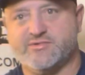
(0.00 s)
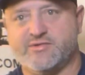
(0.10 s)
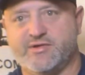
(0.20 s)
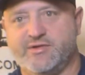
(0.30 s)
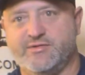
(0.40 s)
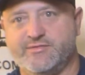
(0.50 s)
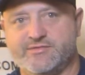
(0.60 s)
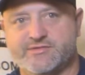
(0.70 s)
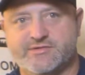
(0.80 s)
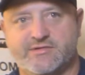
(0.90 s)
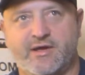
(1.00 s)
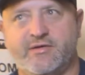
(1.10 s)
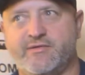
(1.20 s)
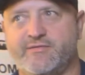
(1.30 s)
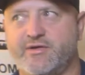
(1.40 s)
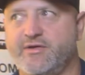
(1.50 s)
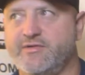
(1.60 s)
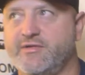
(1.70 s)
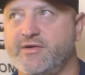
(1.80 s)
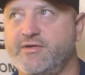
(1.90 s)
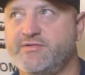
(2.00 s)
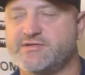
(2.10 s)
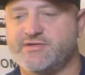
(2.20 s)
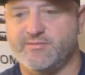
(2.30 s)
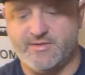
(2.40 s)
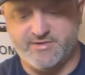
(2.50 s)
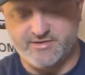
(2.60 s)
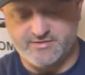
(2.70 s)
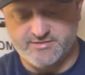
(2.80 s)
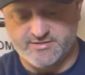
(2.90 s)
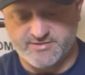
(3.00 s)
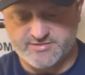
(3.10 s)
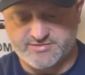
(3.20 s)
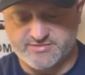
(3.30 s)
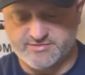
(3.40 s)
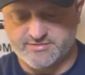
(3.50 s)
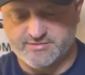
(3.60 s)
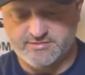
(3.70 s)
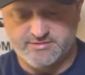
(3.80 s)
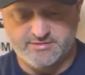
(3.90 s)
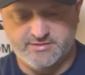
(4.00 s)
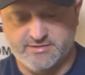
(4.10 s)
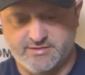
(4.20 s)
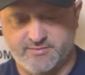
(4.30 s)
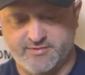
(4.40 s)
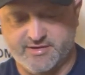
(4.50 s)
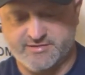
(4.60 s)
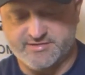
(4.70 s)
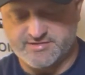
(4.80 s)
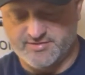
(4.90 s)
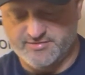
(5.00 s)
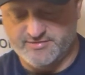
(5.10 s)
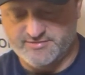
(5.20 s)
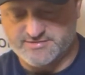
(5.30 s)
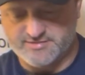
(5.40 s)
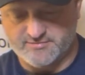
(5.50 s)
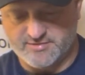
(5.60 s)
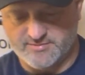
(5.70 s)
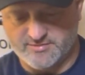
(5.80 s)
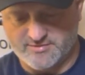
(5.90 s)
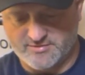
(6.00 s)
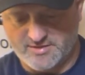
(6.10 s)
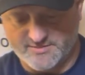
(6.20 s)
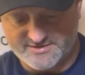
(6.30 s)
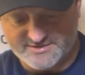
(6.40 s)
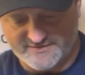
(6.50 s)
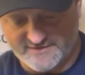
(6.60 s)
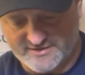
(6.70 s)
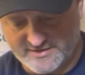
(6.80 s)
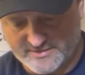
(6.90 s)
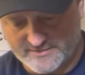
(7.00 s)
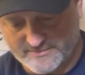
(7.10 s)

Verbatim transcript: with the hose. I don't know if the hose, the hose still might be good. I'm not sure. We got this hose and the rubber grommets and everything,